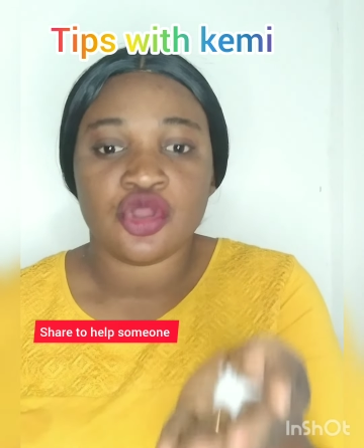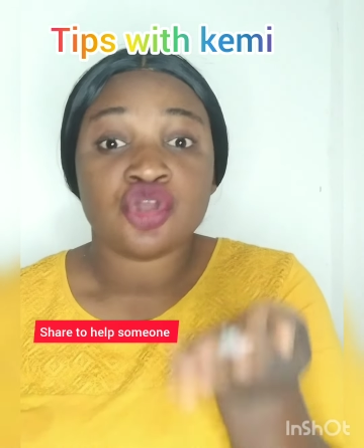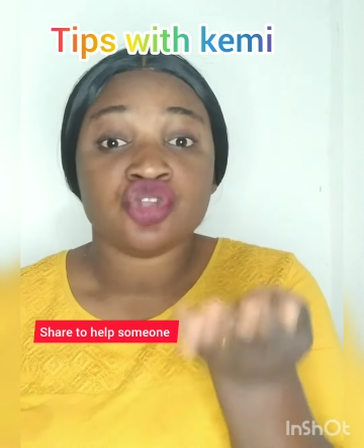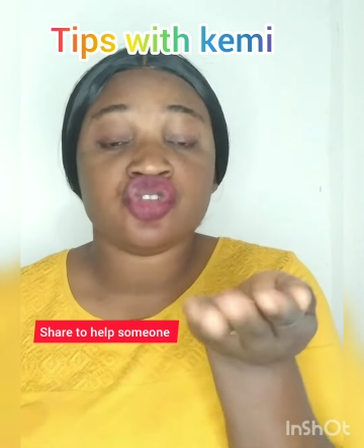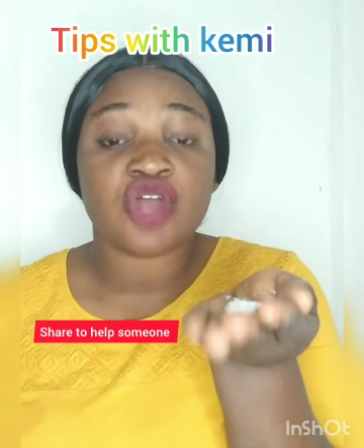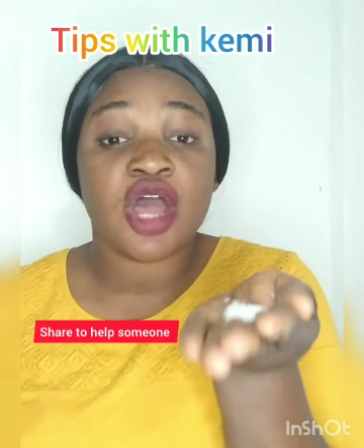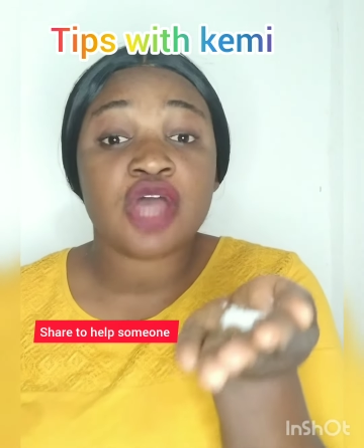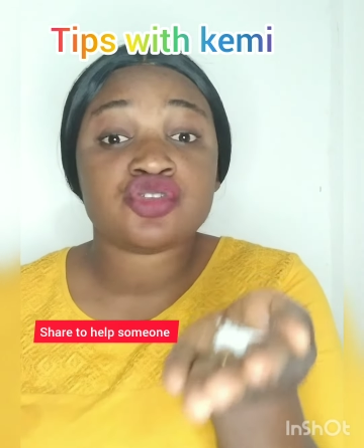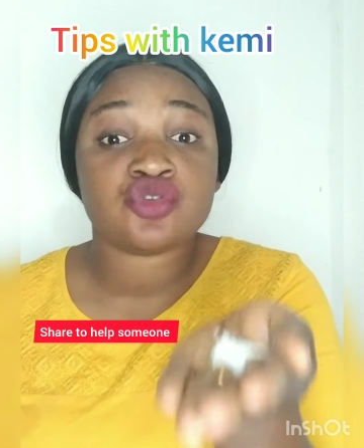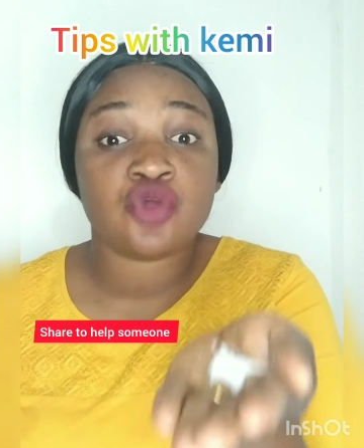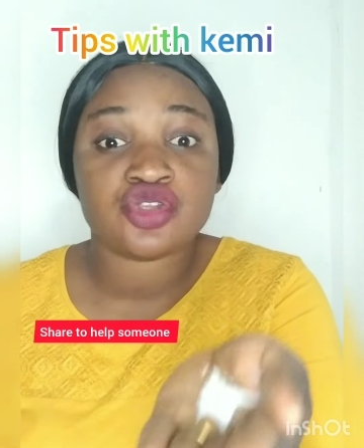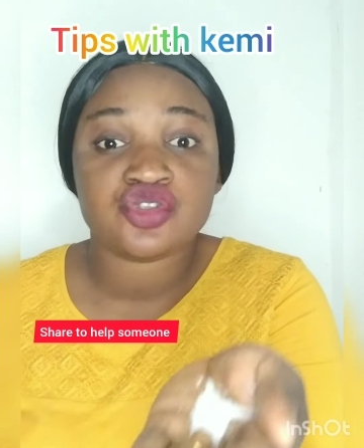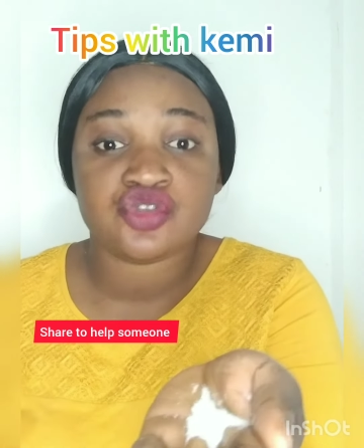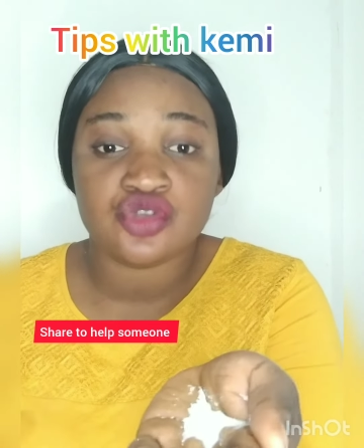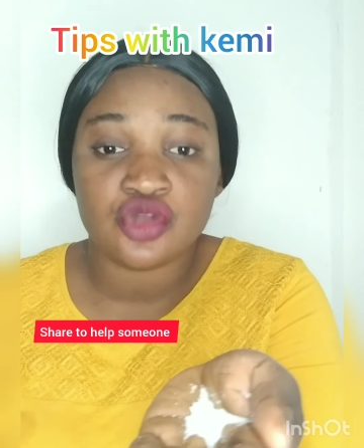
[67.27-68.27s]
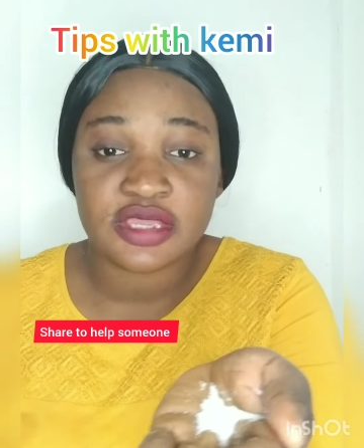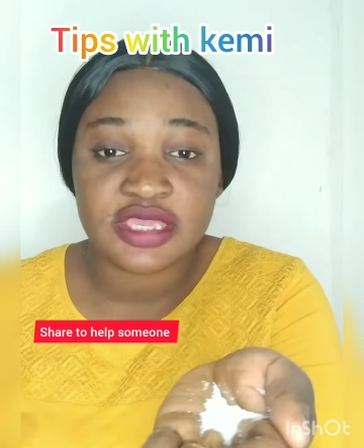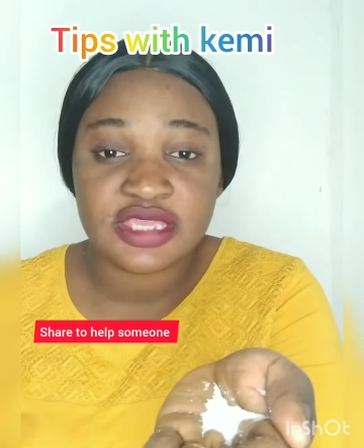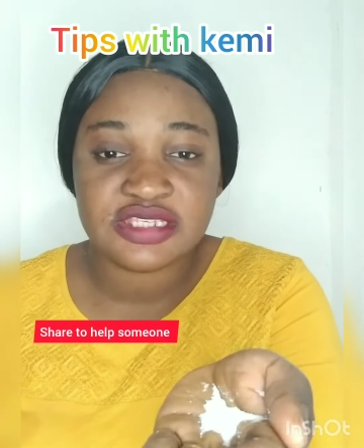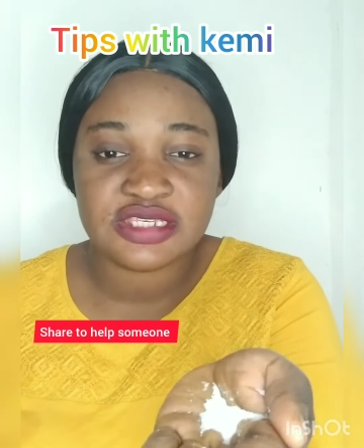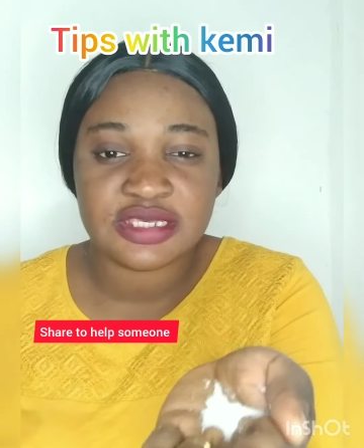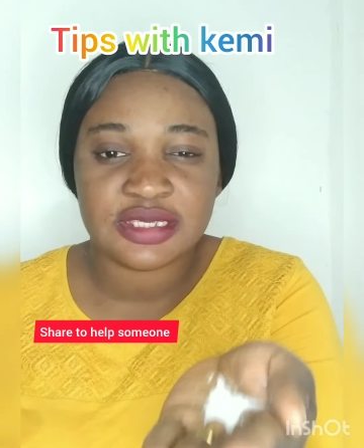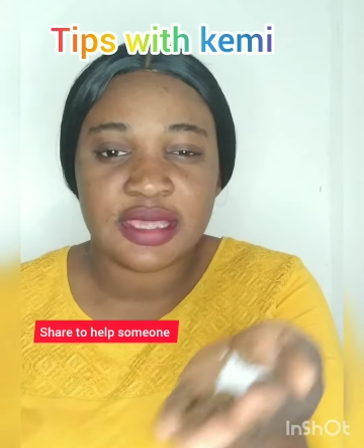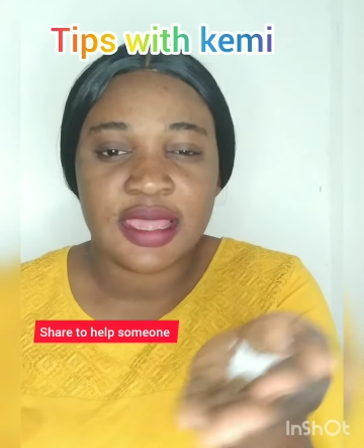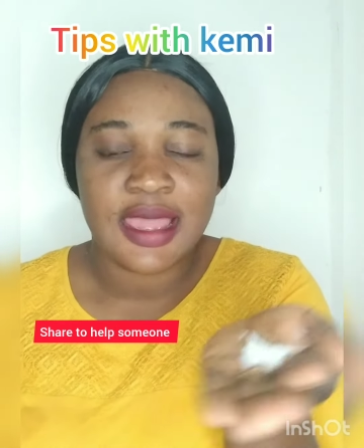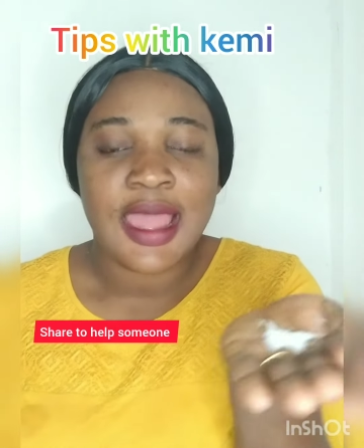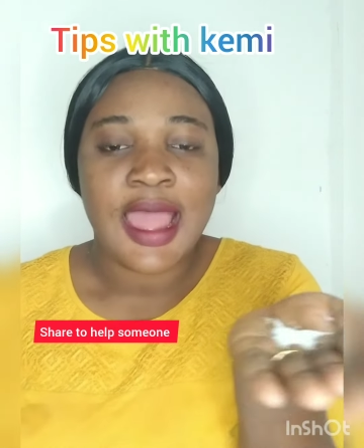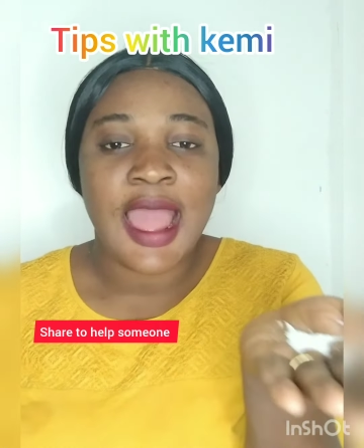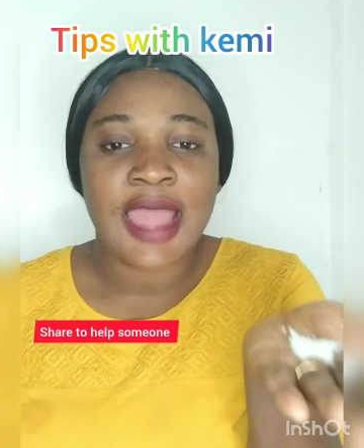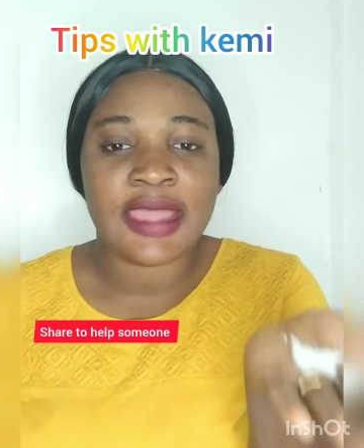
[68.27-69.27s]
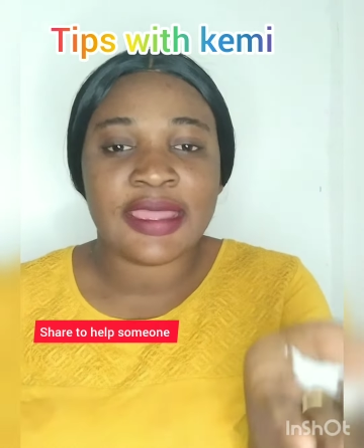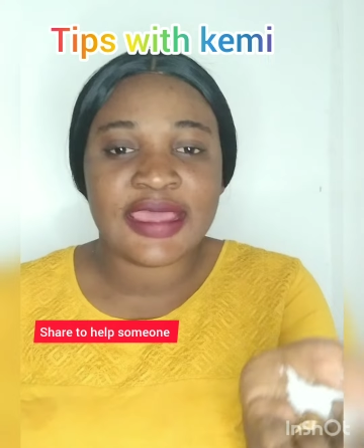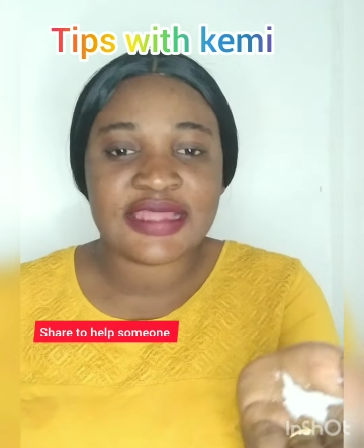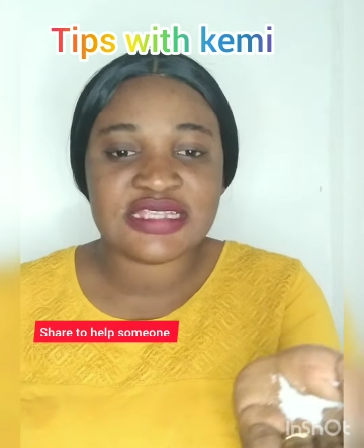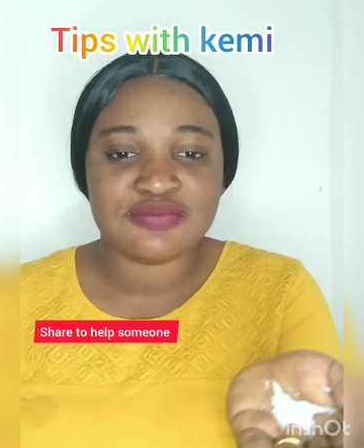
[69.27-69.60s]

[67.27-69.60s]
Just go to your kitchen and get